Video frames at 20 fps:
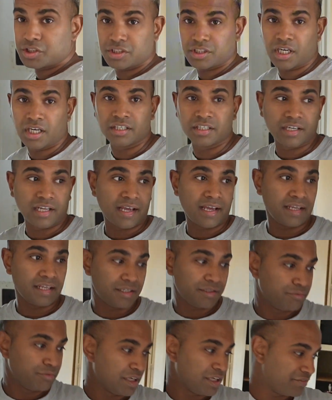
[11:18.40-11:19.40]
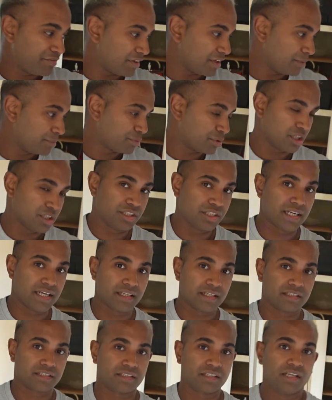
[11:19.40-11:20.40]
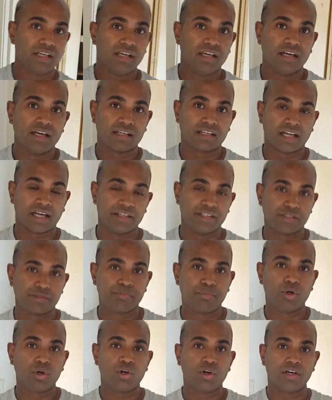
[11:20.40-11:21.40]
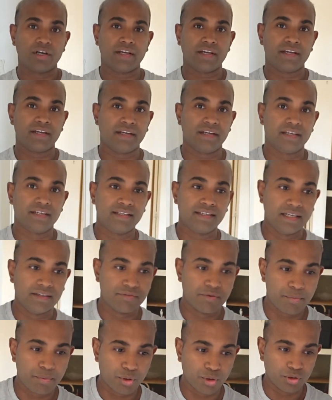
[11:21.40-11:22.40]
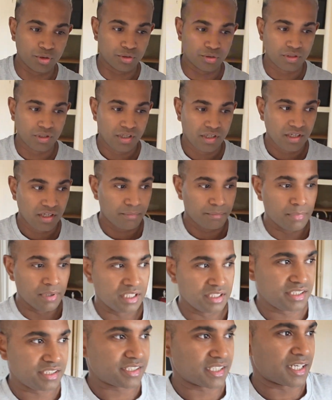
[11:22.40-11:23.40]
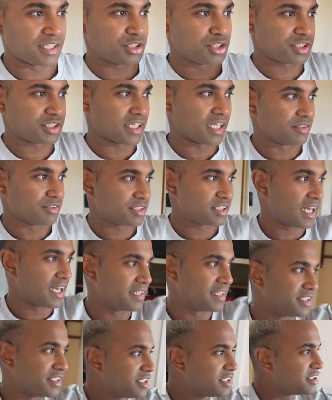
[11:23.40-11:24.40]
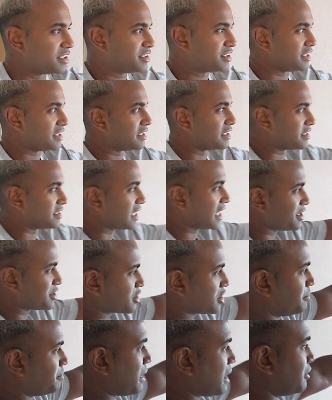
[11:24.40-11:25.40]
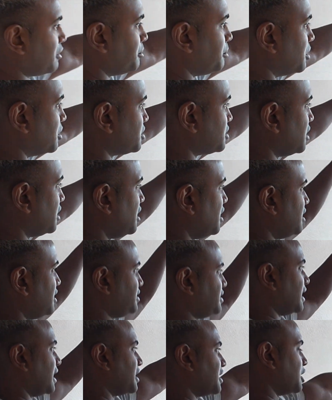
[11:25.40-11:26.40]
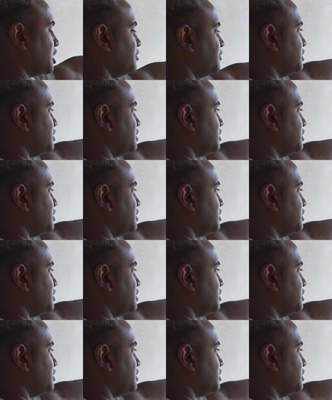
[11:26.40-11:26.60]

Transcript: on a refurb project. A client's bought in Liverpool, Merseyside, just outside. As you can see, there's a nice comparable selling over